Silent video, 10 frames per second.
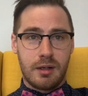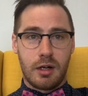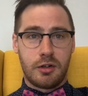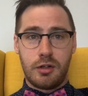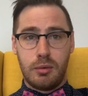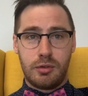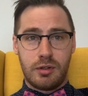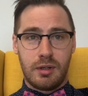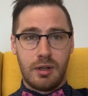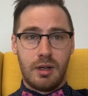
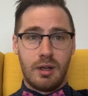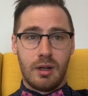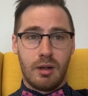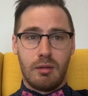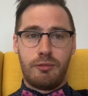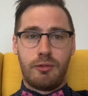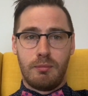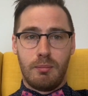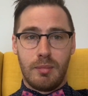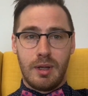underused
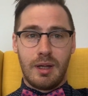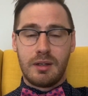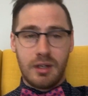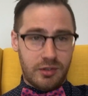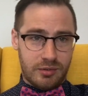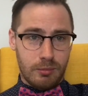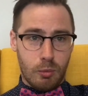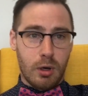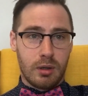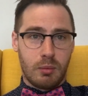in this
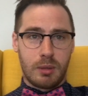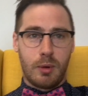world when